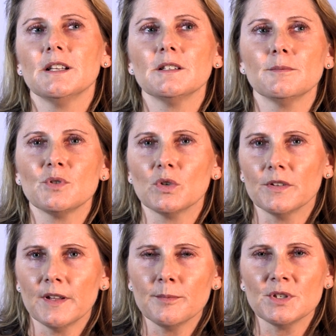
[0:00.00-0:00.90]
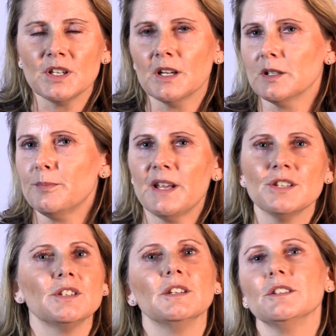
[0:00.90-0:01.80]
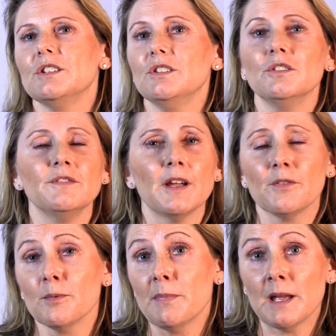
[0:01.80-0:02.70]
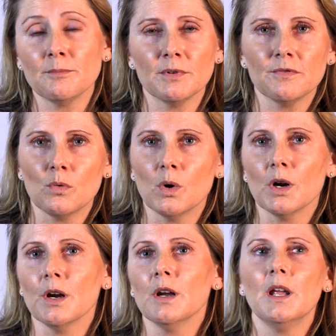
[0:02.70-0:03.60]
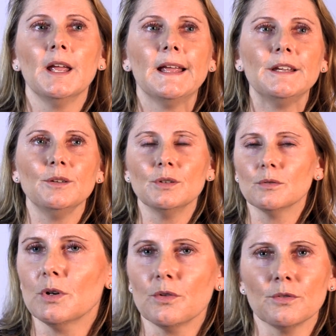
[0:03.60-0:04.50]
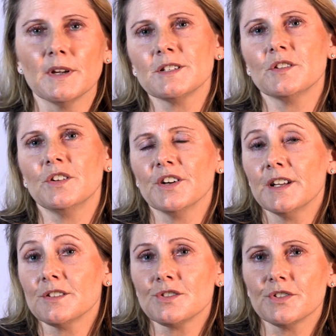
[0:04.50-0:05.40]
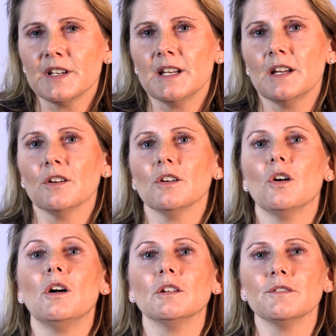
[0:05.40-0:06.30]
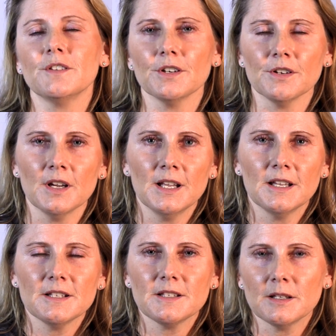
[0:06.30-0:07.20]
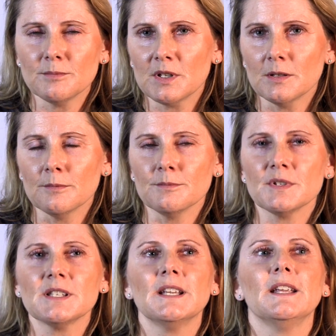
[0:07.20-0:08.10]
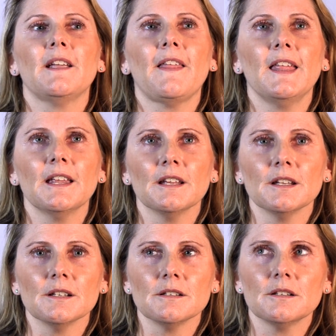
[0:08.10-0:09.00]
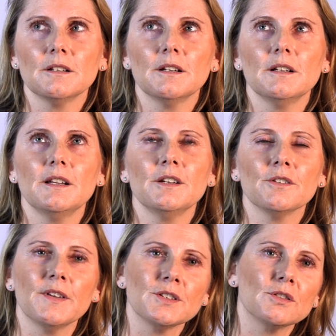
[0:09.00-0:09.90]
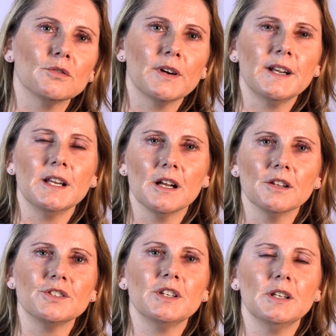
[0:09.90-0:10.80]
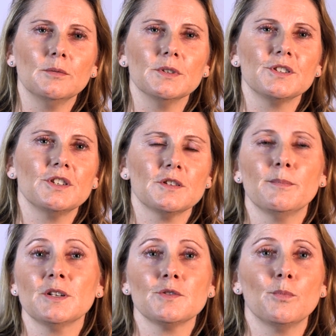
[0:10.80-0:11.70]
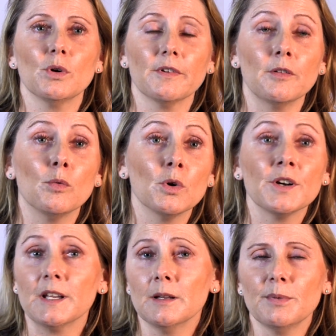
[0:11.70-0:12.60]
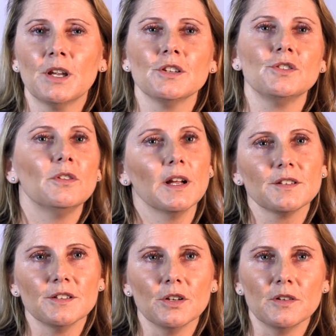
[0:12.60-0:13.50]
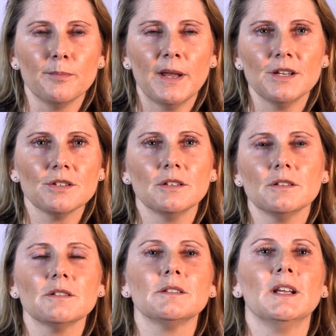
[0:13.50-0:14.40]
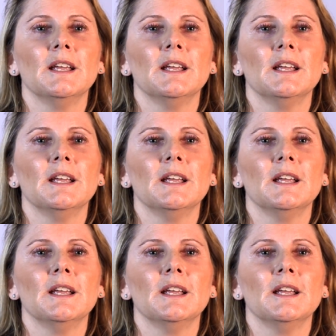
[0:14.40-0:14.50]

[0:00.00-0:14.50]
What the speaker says: some sort of imaging on a patient you've never met before. You don't know the rest of their history or all of their symptoms, and interventional radiology was just much more rewarding because you got to know the patients,